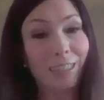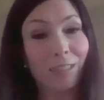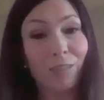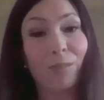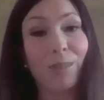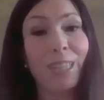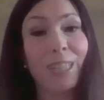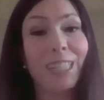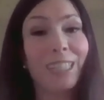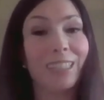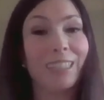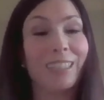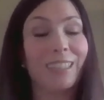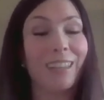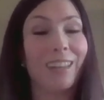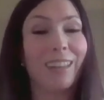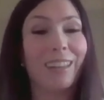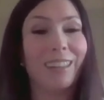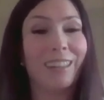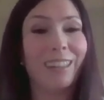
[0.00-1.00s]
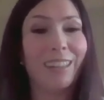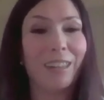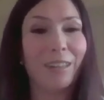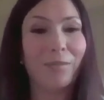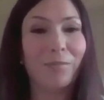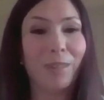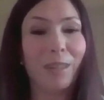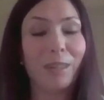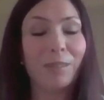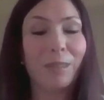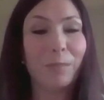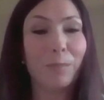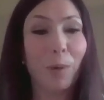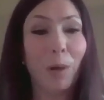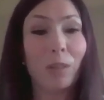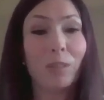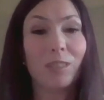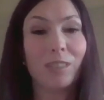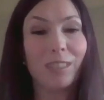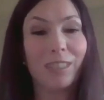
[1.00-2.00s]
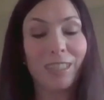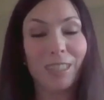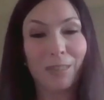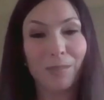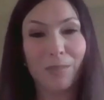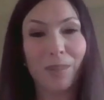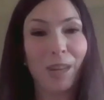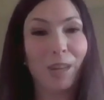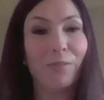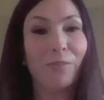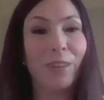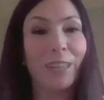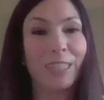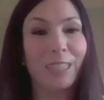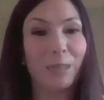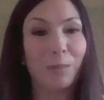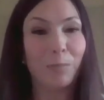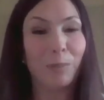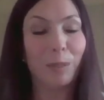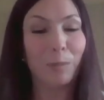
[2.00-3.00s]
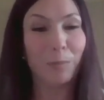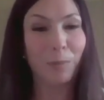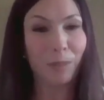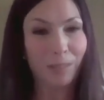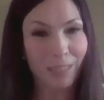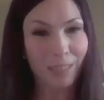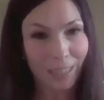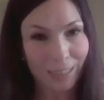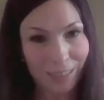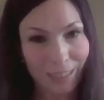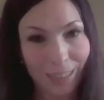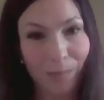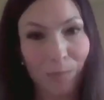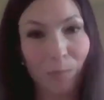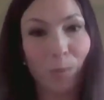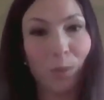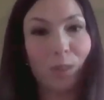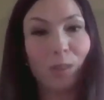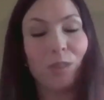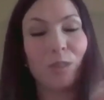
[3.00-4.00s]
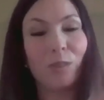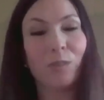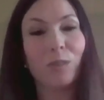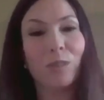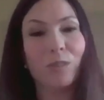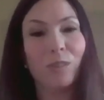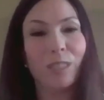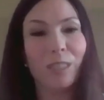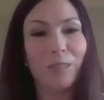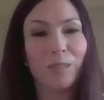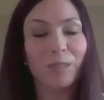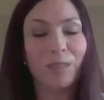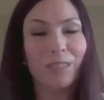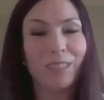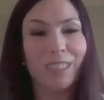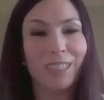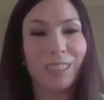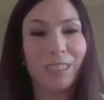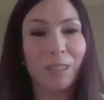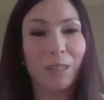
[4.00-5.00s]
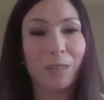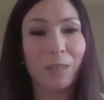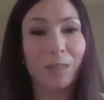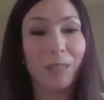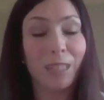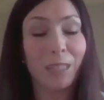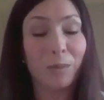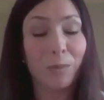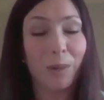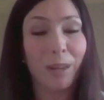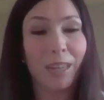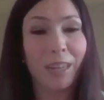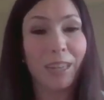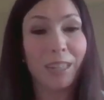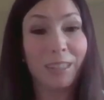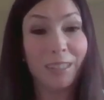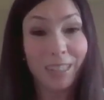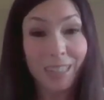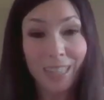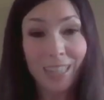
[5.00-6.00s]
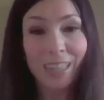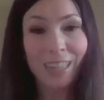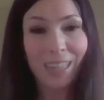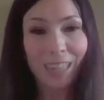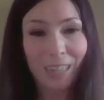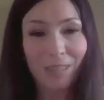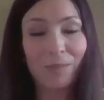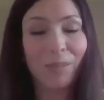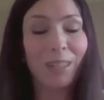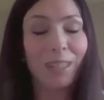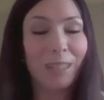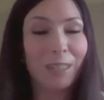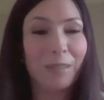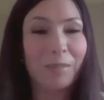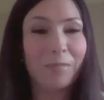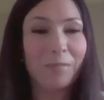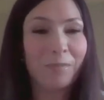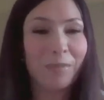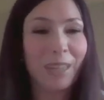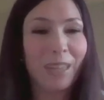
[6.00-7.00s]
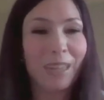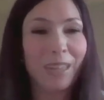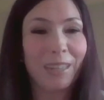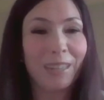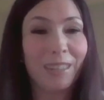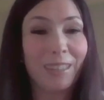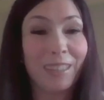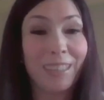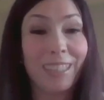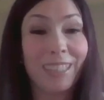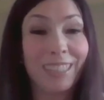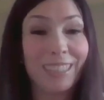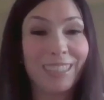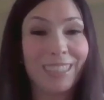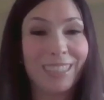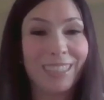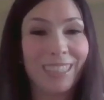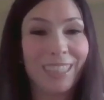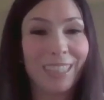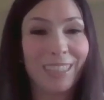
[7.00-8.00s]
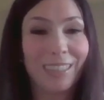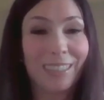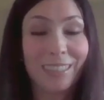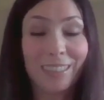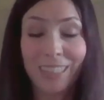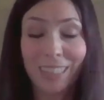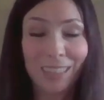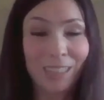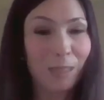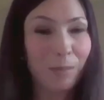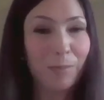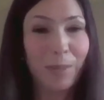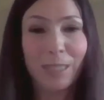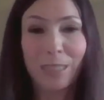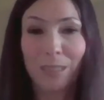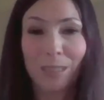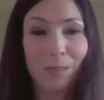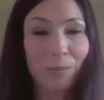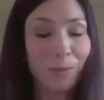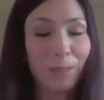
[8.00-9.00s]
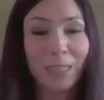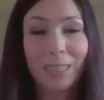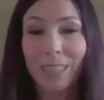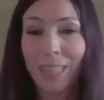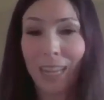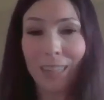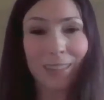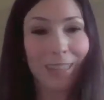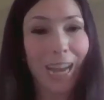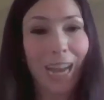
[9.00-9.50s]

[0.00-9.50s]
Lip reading: creates a very positive effect in people that they want to continue on this. So that's why I really think that's the best between the